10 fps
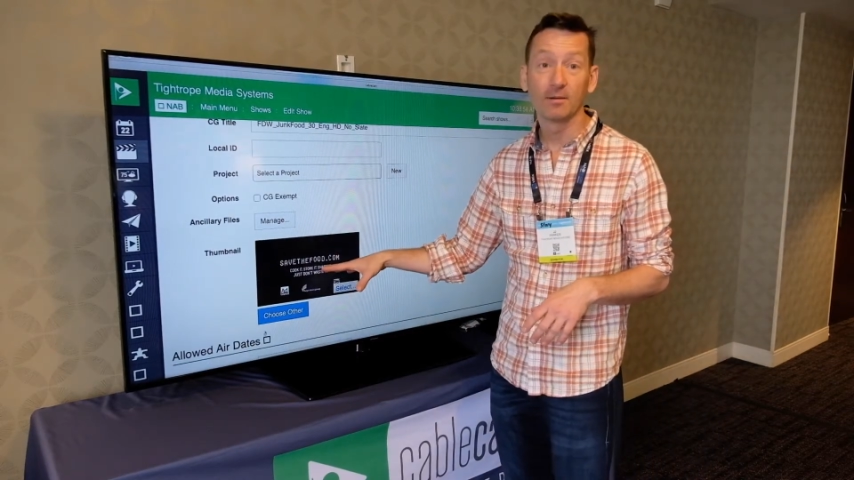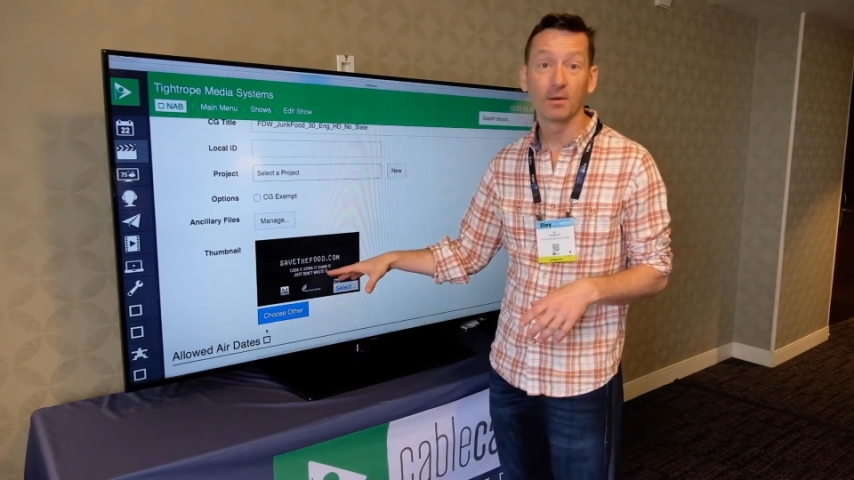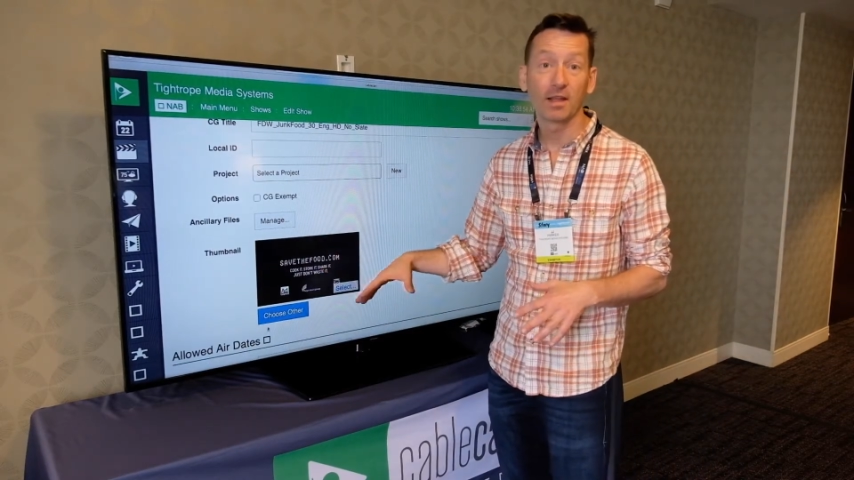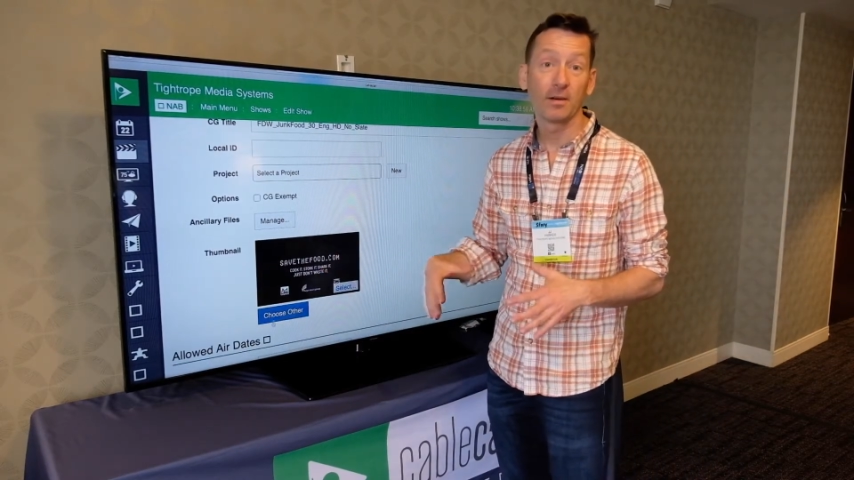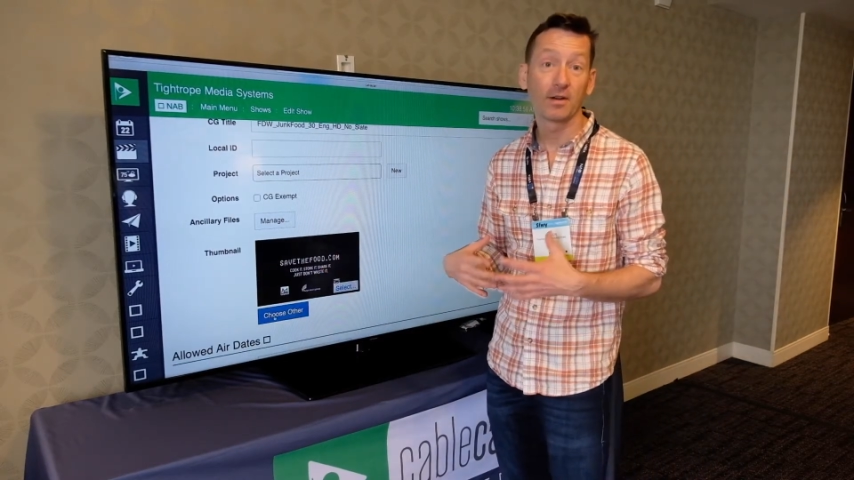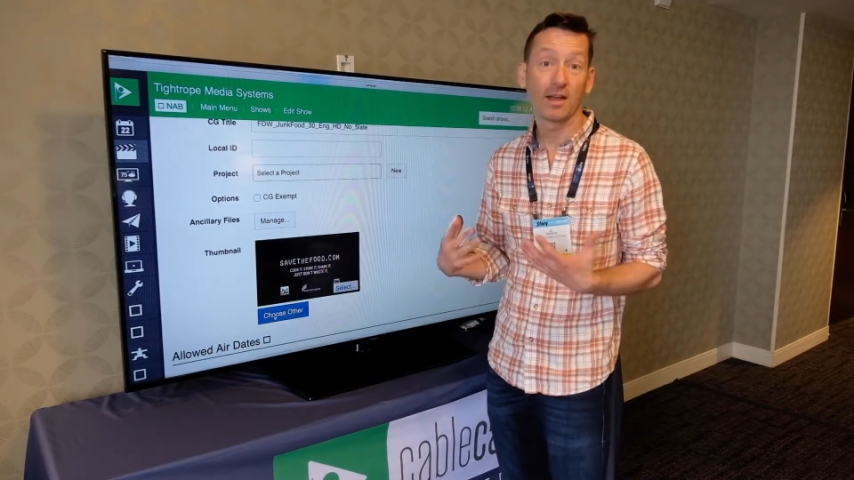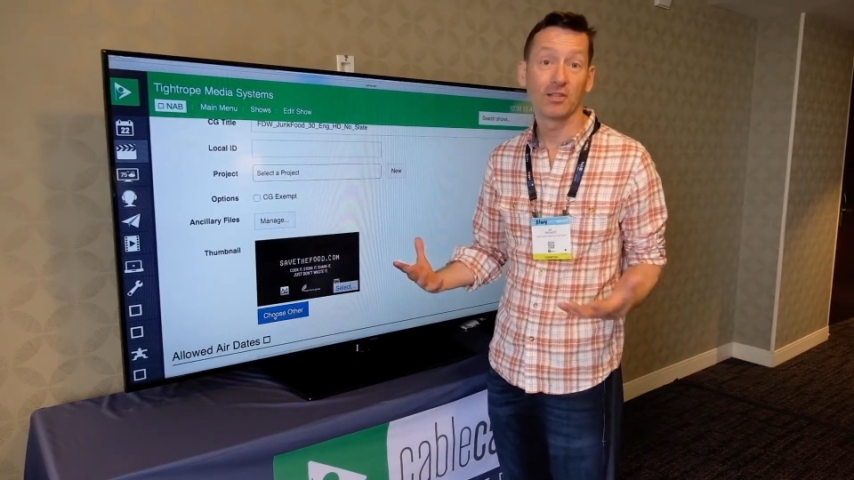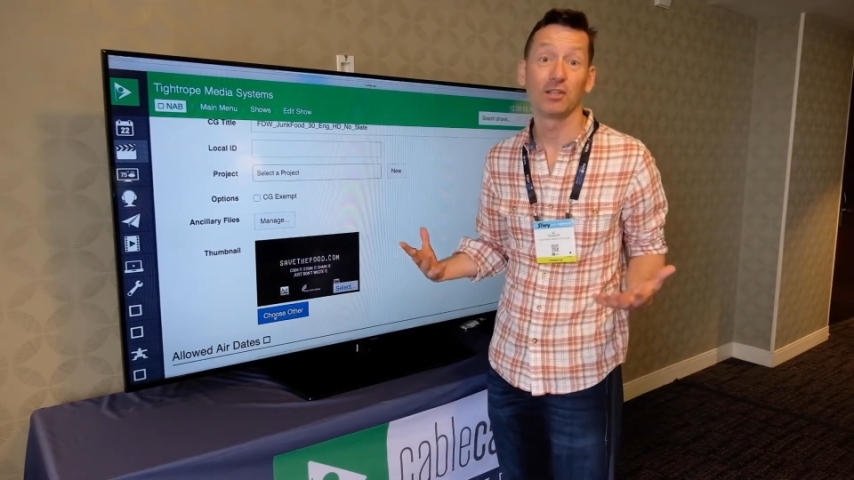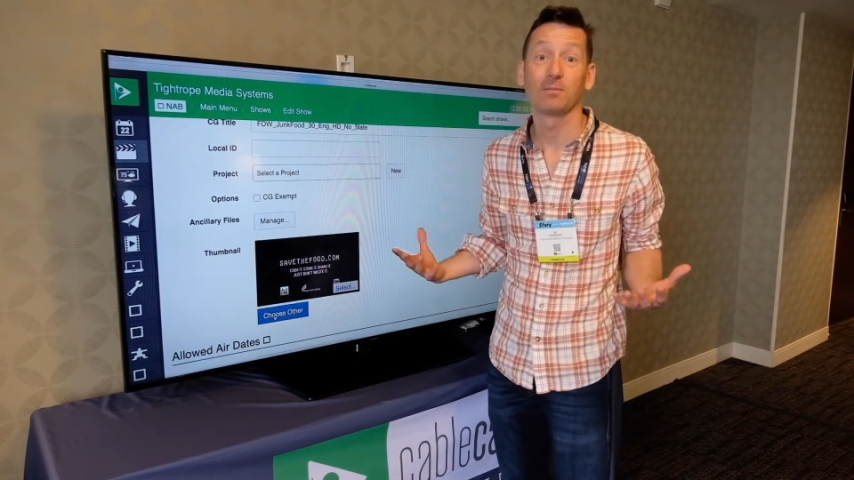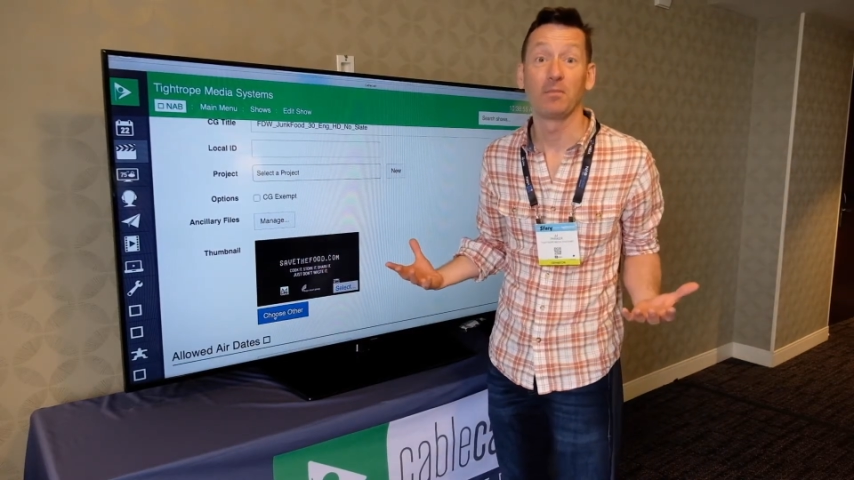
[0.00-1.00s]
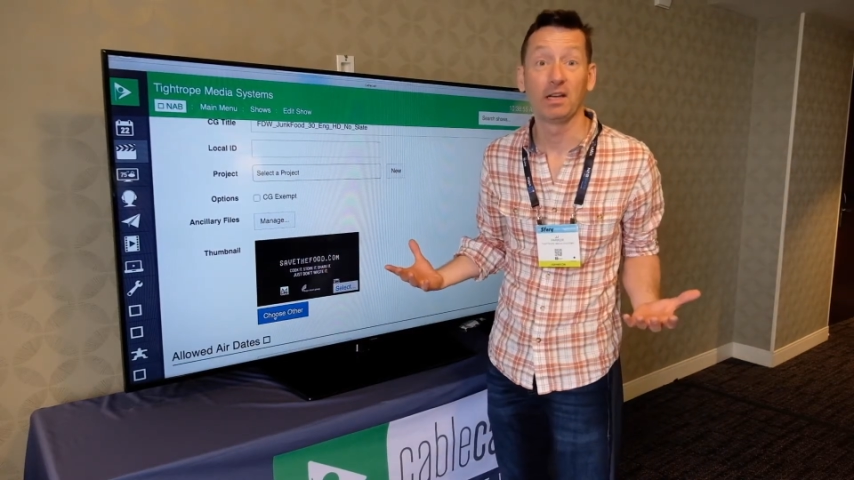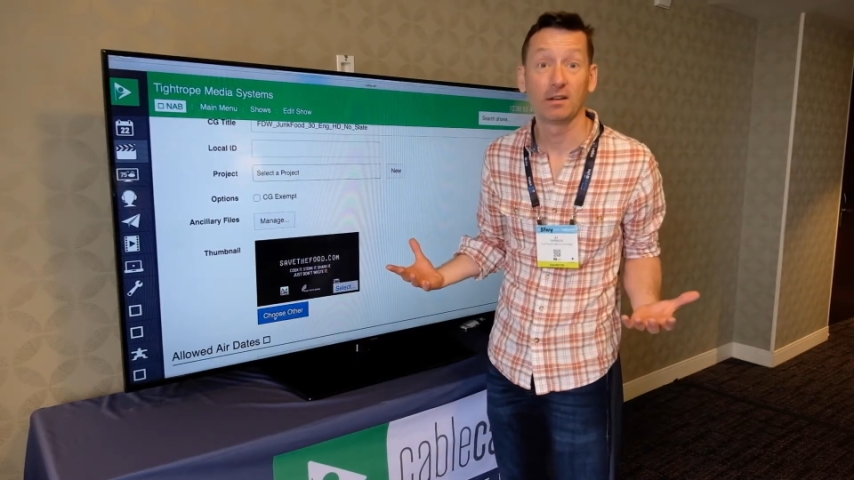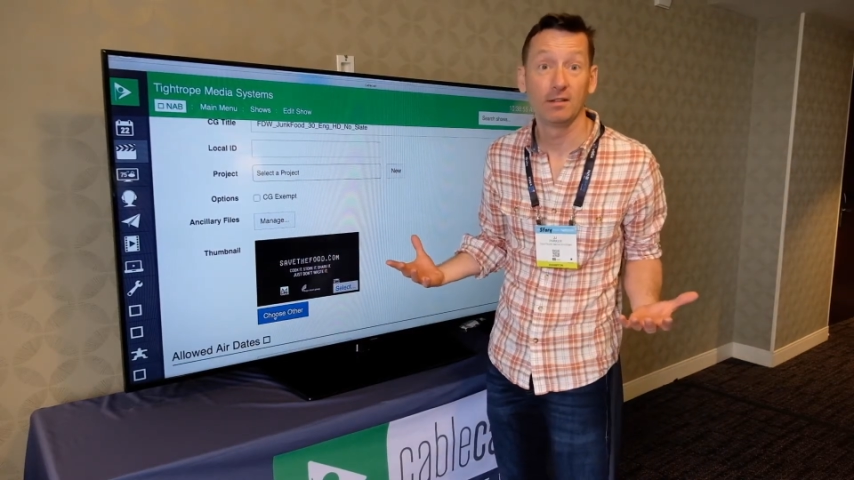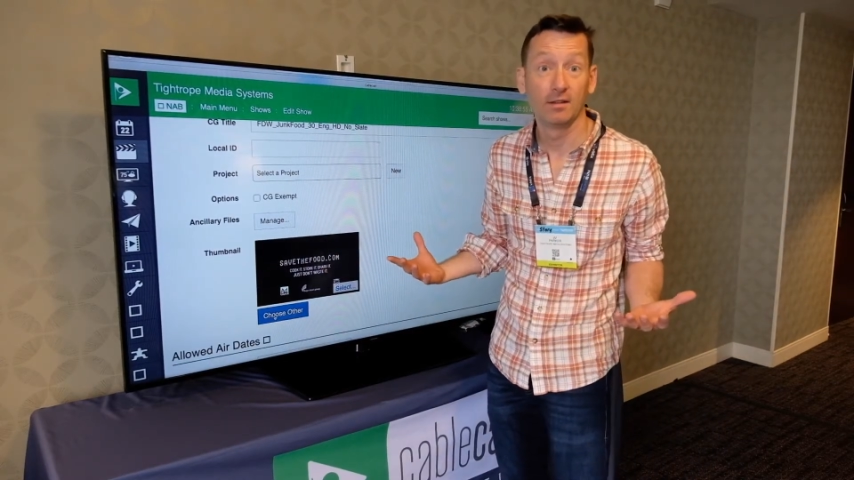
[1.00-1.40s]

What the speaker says: but Cablecast just picked